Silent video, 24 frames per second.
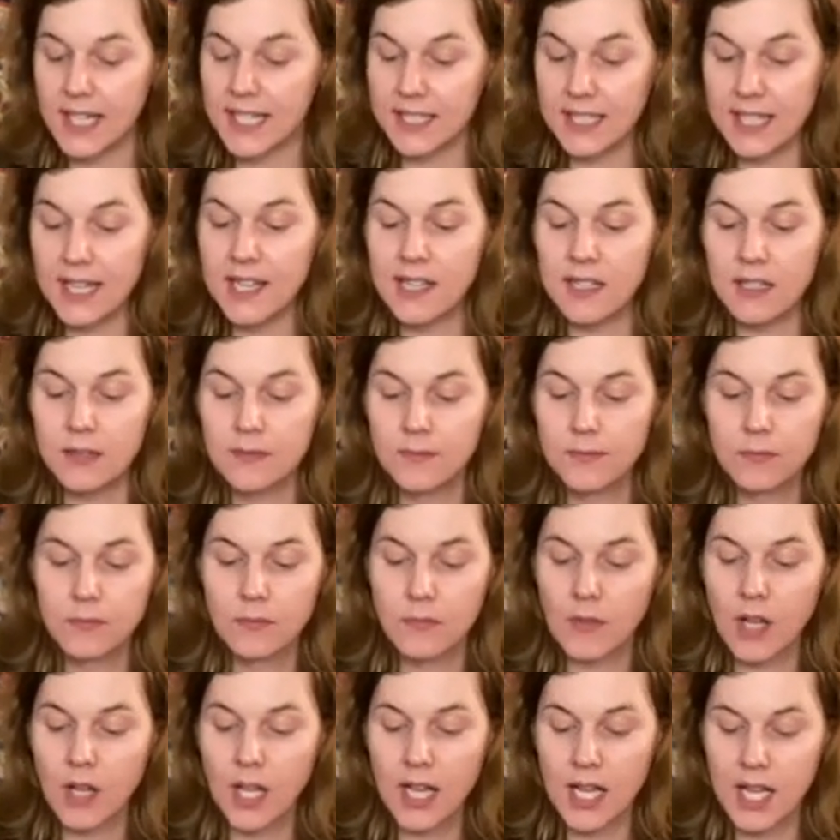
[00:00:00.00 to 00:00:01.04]
yeah,
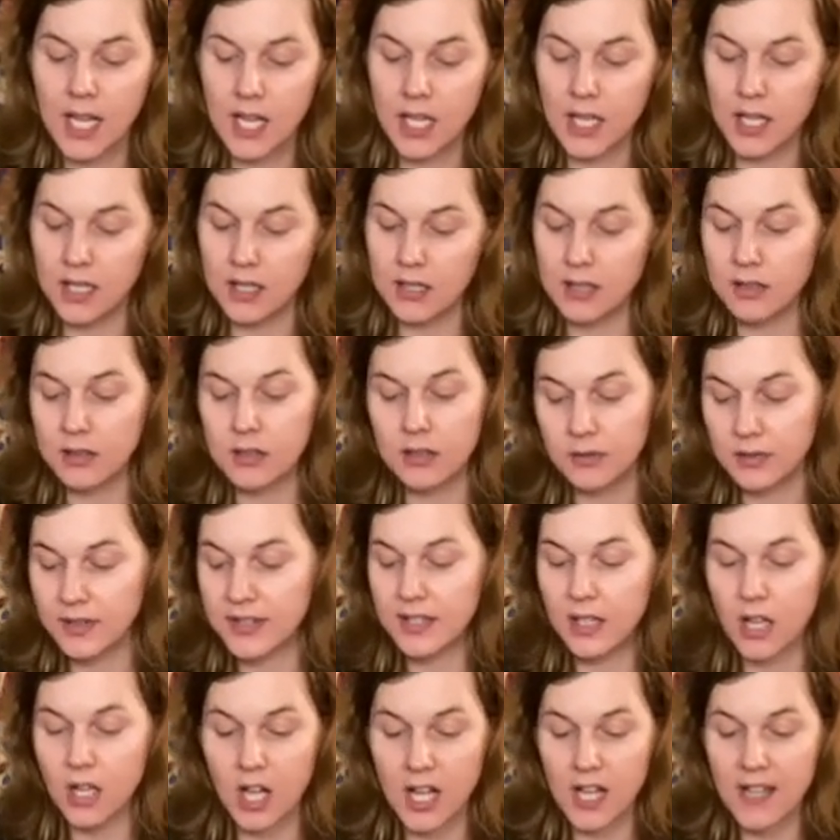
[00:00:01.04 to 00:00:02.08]

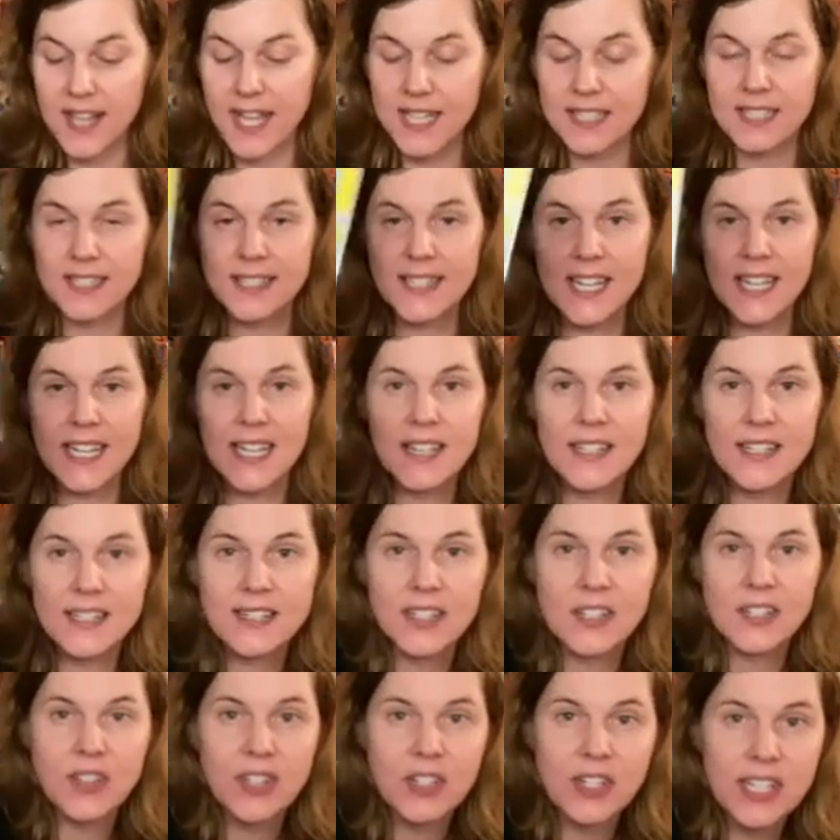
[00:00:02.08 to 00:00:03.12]
all that to say is
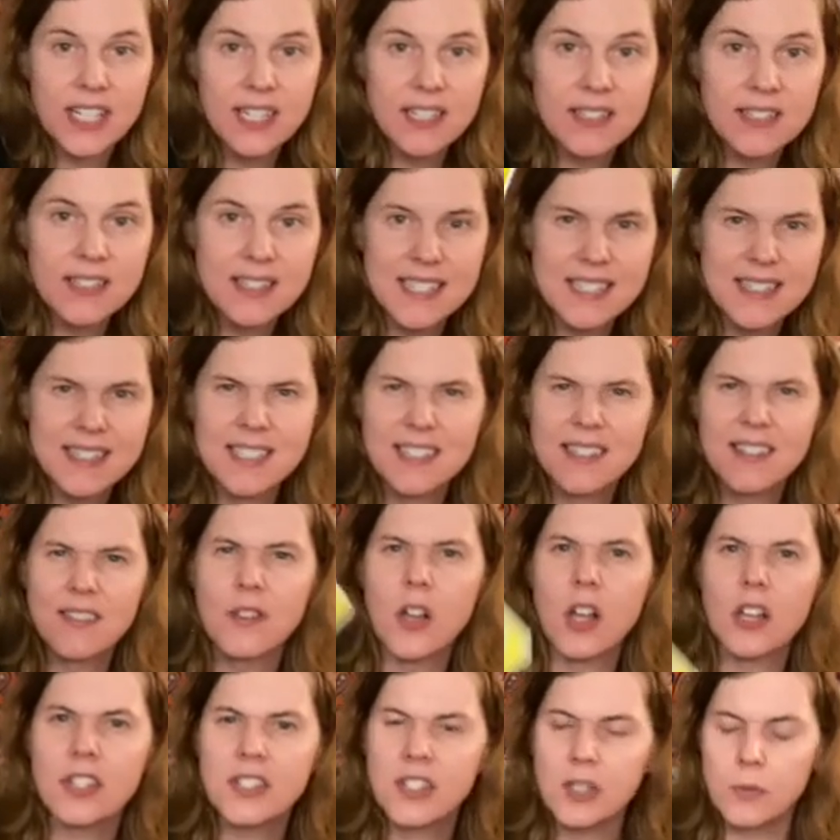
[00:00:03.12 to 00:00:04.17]
that there is the sense of
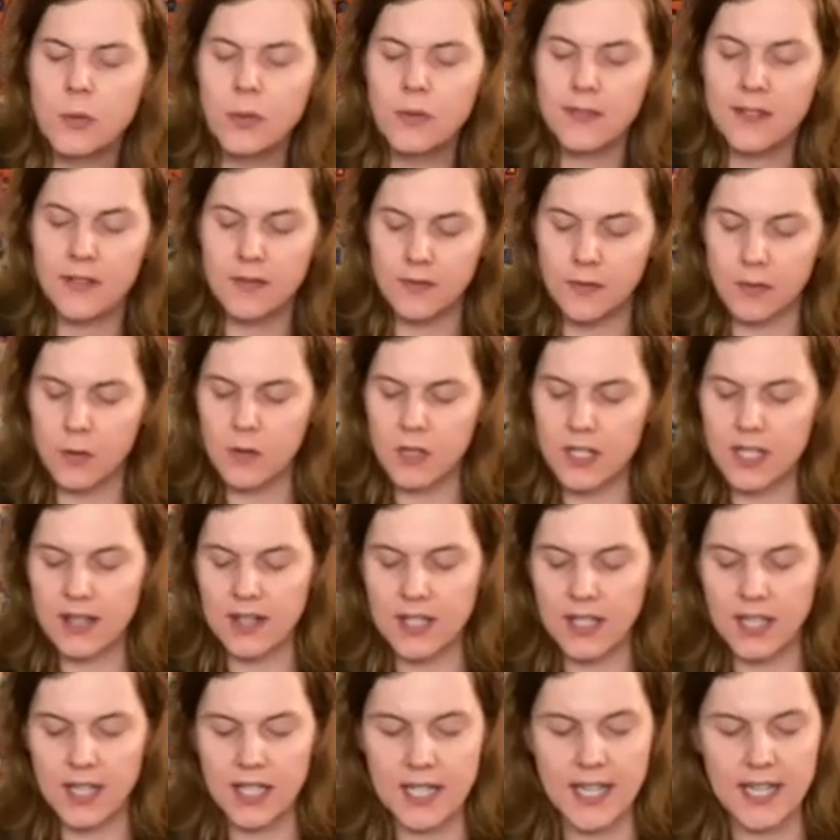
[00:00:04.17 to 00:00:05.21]
also moving forward in
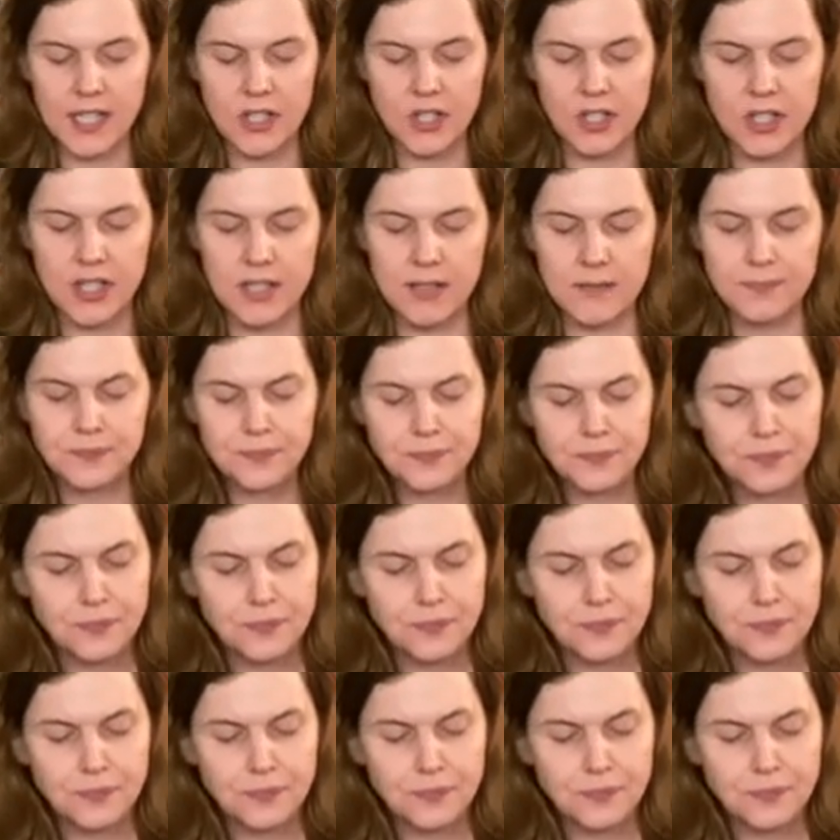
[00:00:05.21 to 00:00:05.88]
the connection.